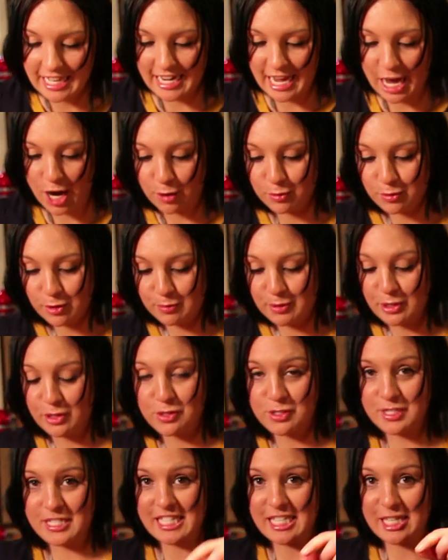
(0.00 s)
there to help you
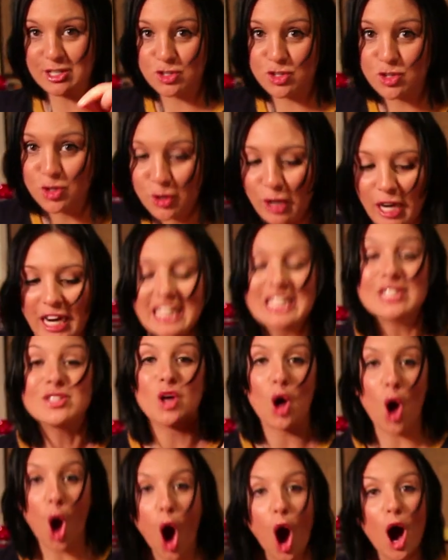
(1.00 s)
because this sugar is
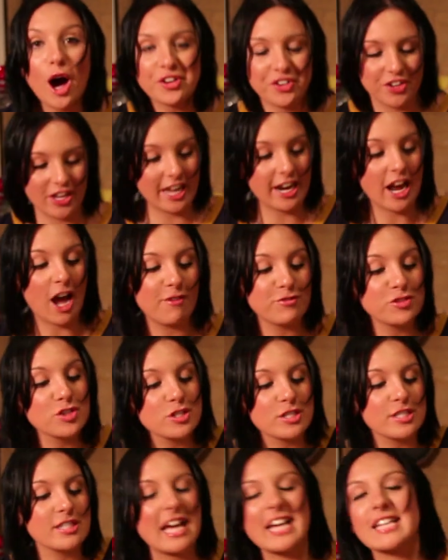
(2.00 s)
hot and I've
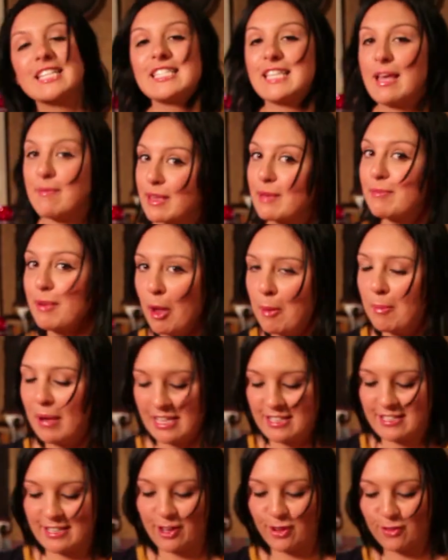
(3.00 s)
just like semi-burnt
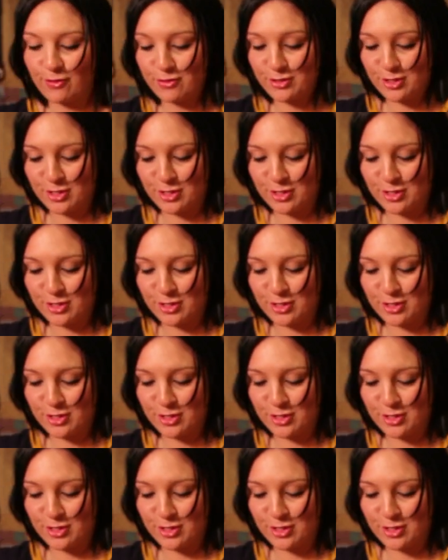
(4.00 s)
myself.